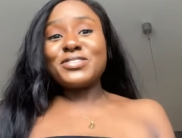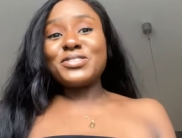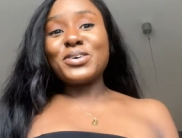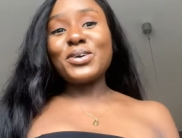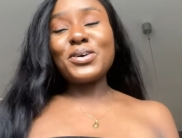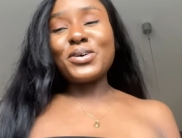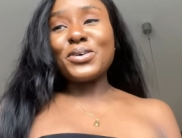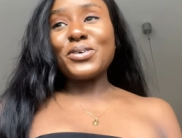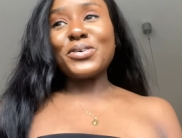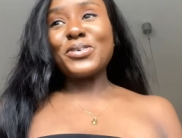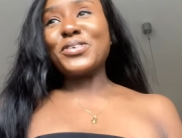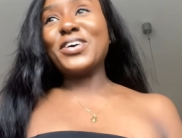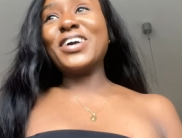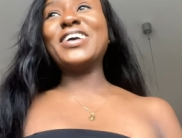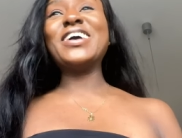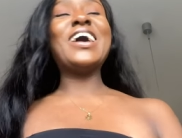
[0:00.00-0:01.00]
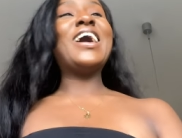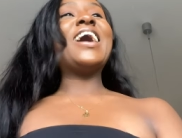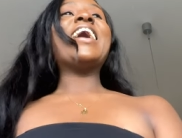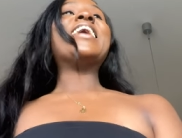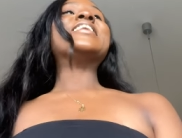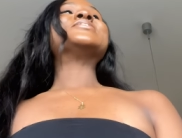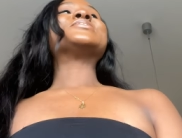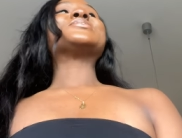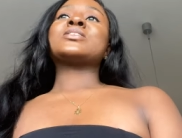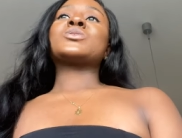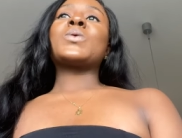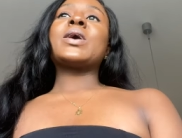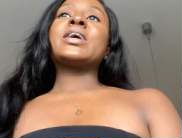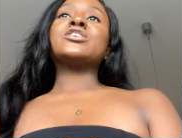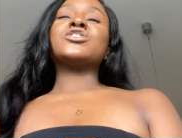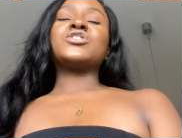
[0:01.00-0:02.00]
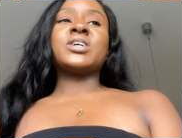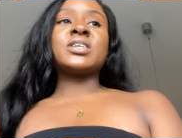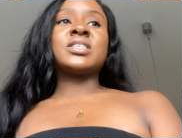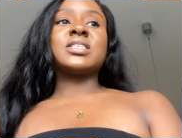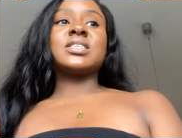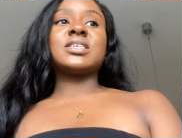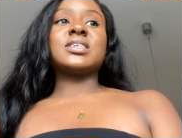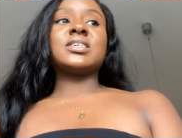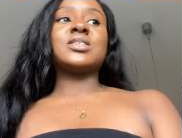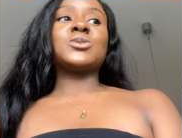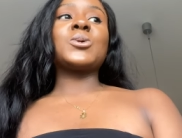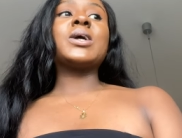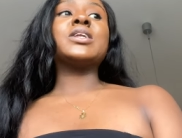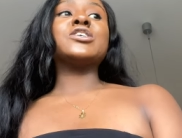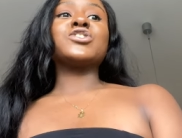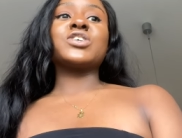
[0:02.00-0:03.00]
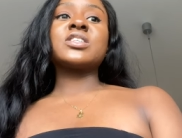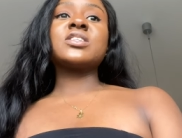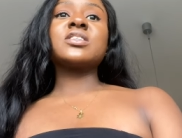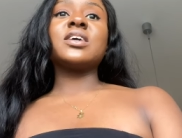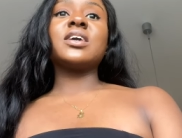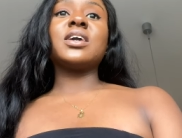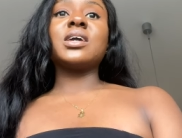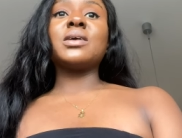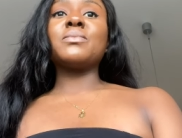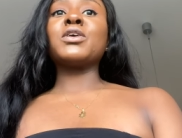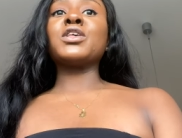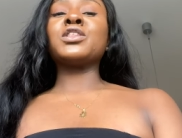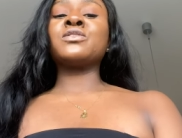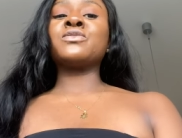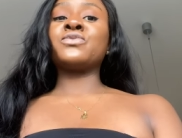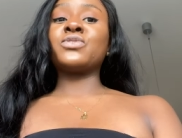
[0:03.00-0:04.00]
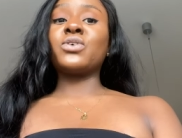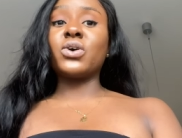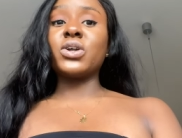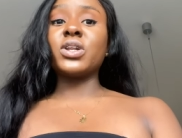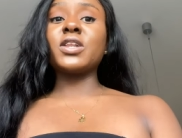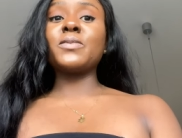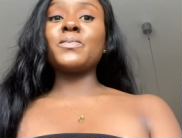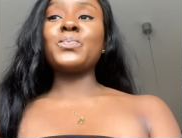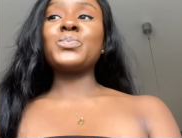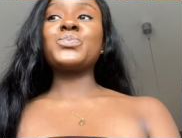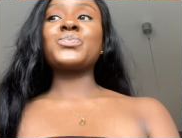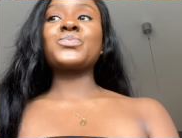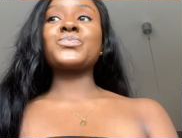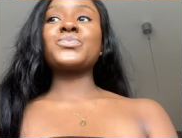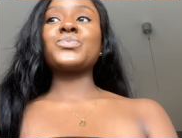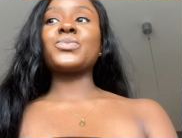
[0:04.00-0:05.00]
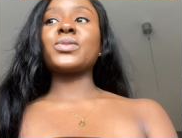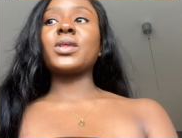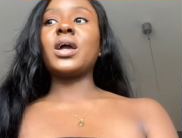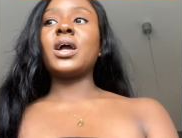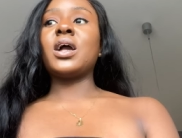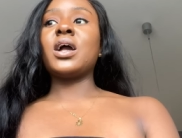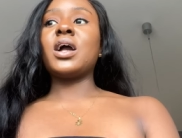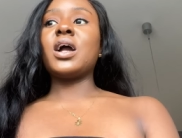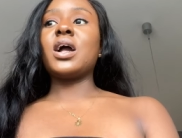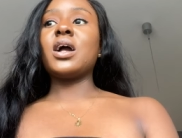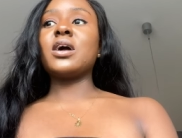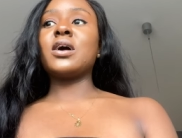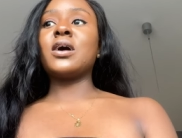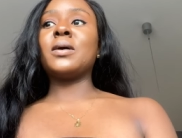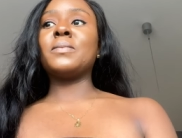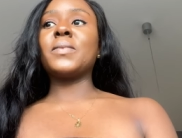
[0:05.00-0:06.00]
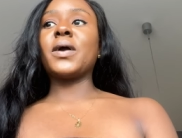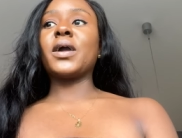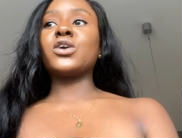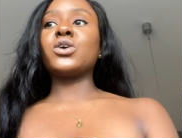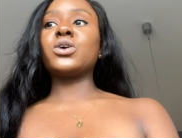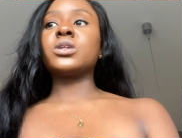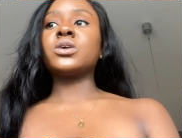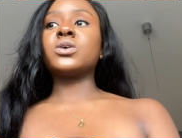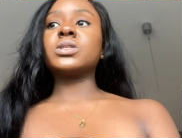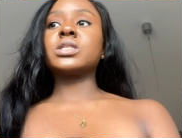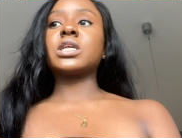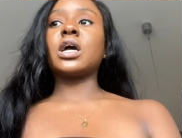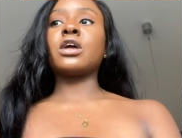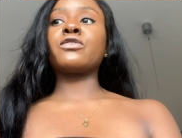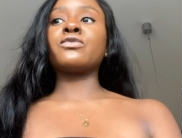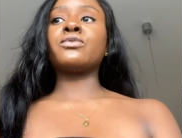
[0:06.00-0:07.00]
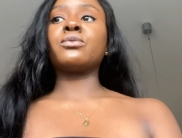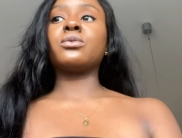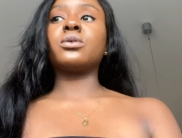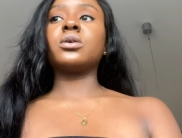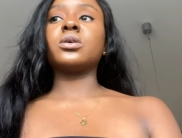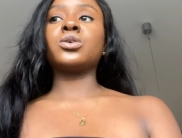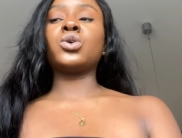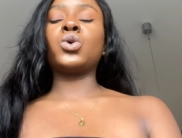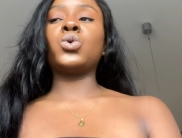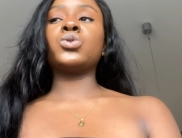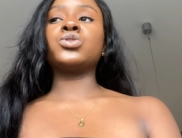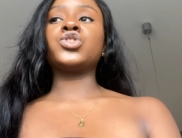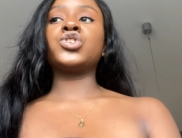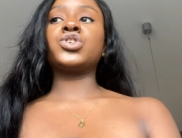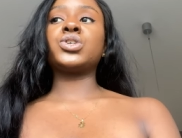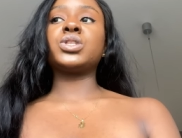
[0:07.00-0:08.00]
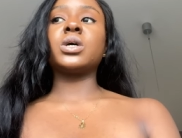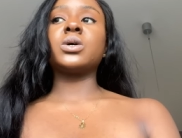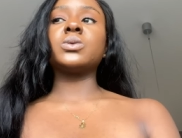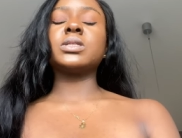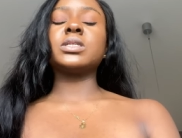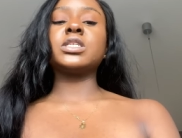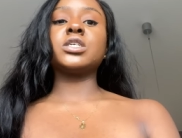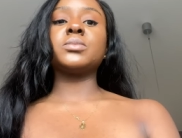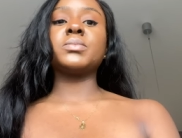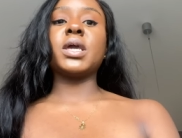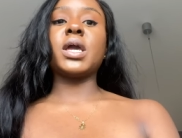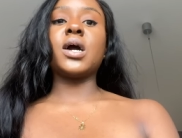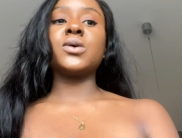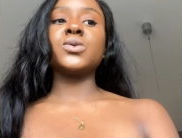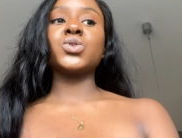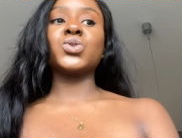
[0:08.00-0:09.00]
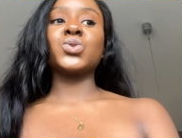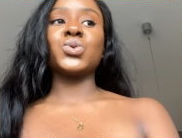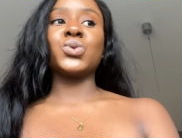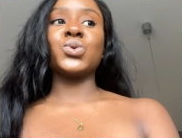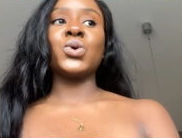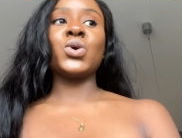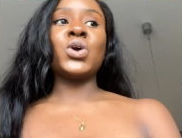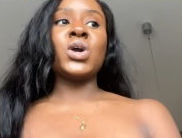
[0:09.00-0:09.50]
know. It's quite interesting. It's quite an interesting game. It's fun. I got in contact for a coach that will teach me how to